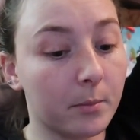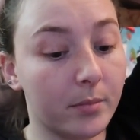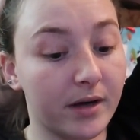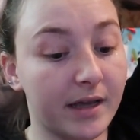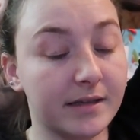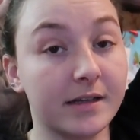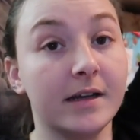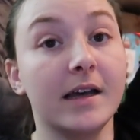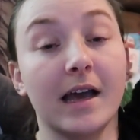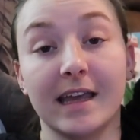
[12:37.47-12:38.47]
But
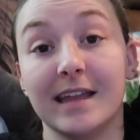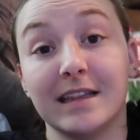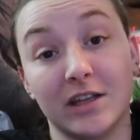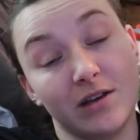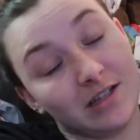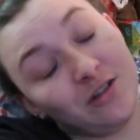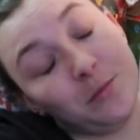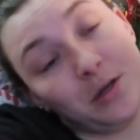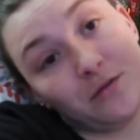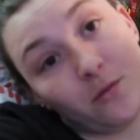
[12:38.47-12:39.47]
again, thank you guys so
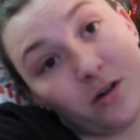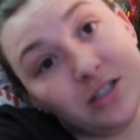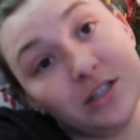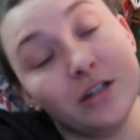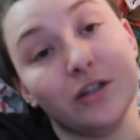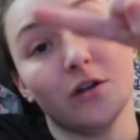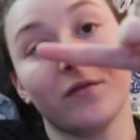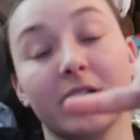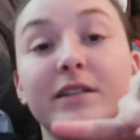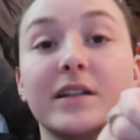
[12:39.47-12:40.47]
much for watching. Don't
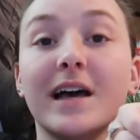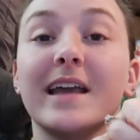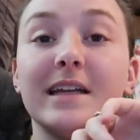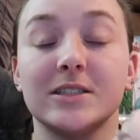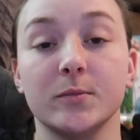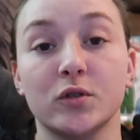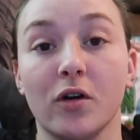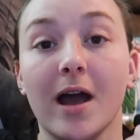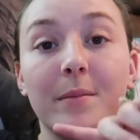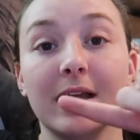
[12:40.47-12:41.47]
forget to like and
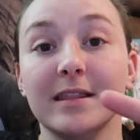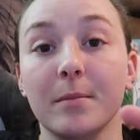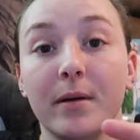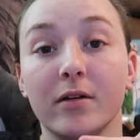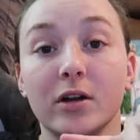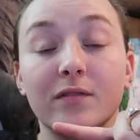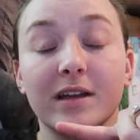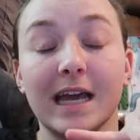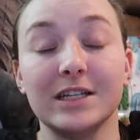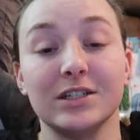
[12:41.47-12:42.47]
subscribe and hit the bell
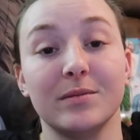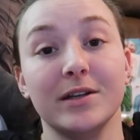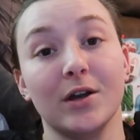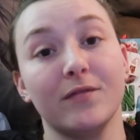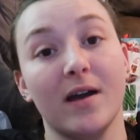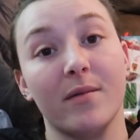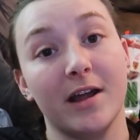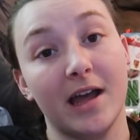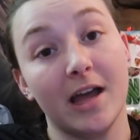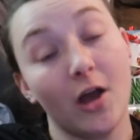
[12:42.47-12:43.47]
notification to be notified when
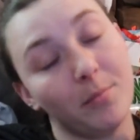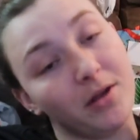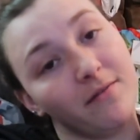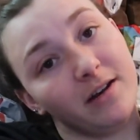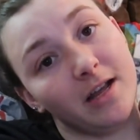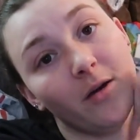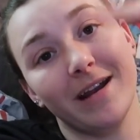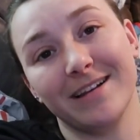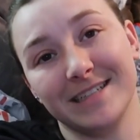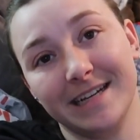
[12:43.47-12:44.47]
I upload a video.
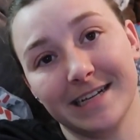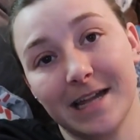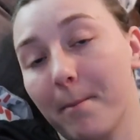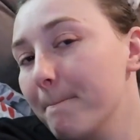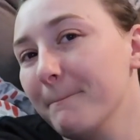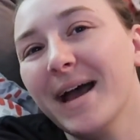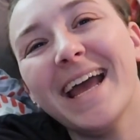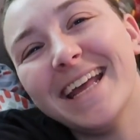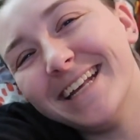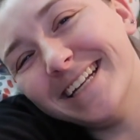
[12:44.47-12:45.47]
And I'll see you next time.
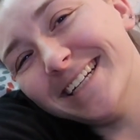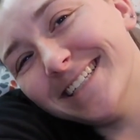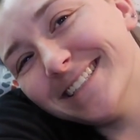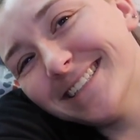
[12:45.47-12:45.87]
Bye.